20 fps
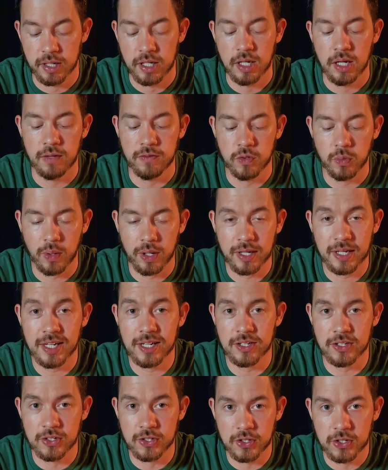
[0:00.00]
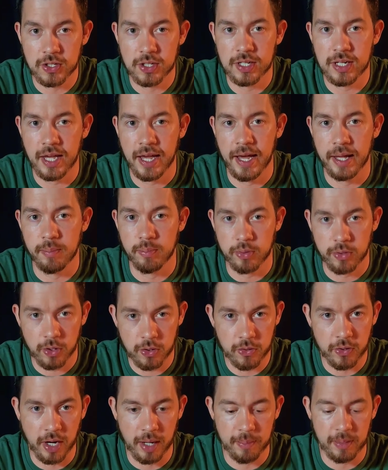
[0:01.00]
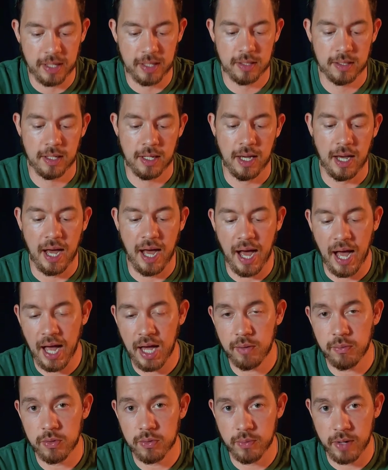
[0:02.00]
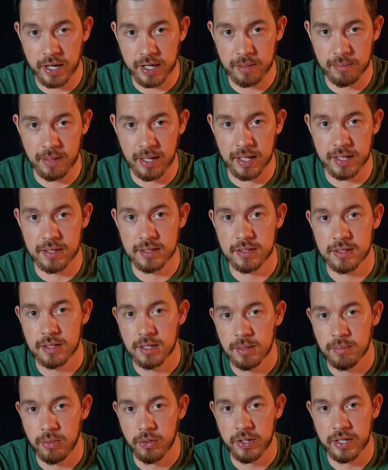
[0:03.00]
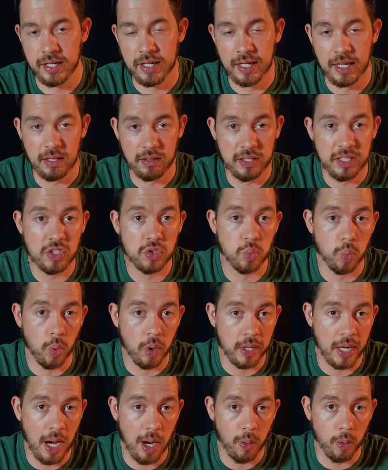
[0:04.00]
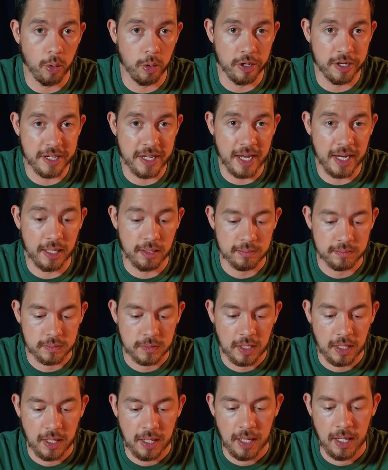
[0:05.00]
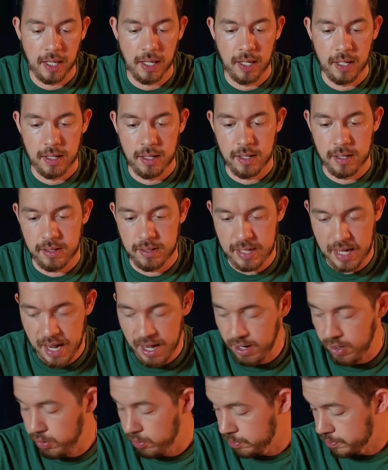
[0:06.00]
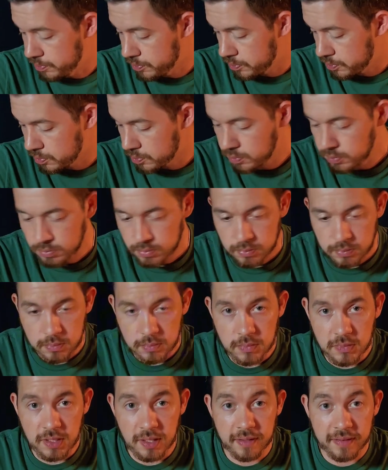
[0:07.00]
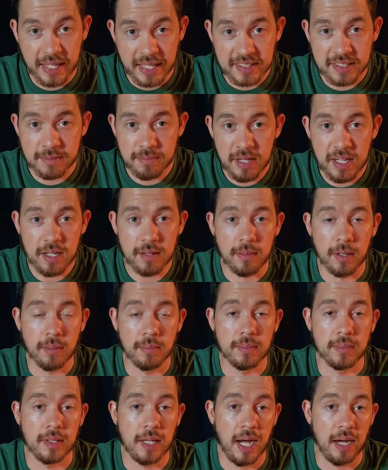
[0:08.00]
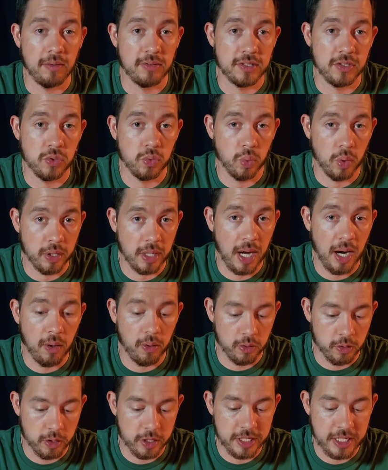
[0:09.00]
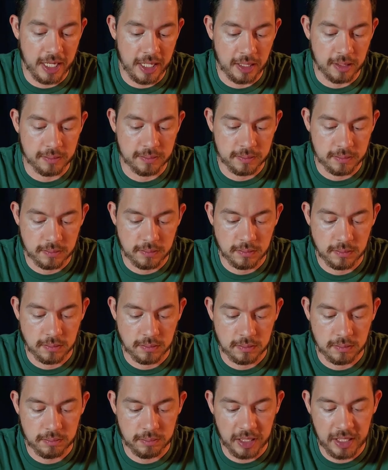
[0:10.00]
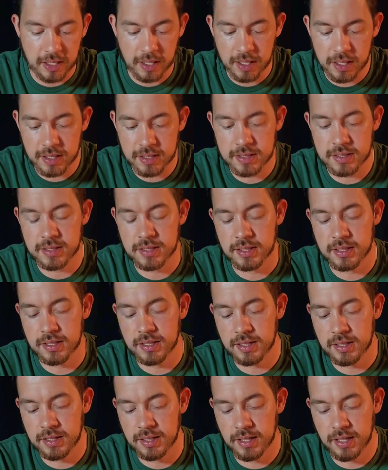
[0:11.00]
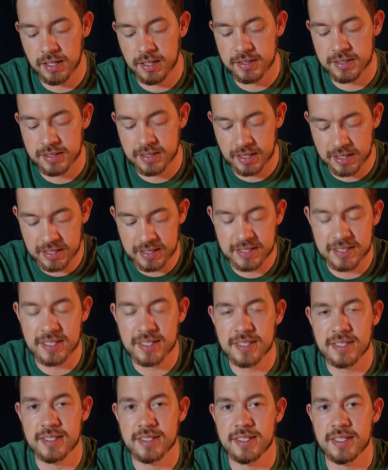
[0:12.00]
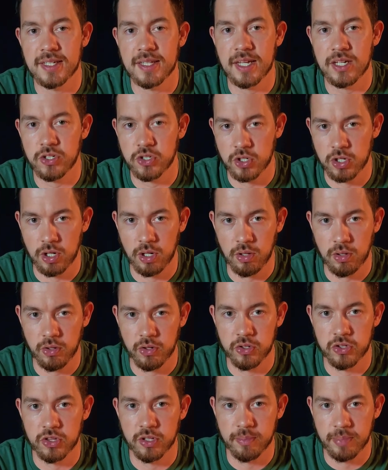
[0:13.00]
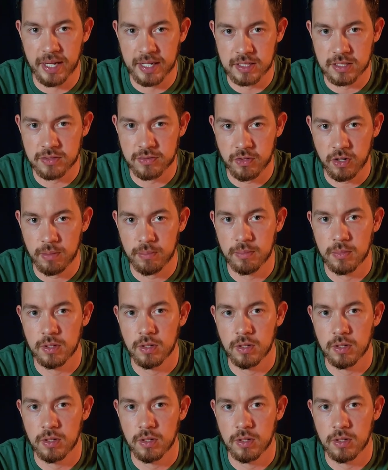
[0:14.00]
if you want to get good at programming, I would recommend putting in at least 1 hour a day. Now, that's a minimum. I would do 1 hour a day because it's the consistency that you're going to learn the best from.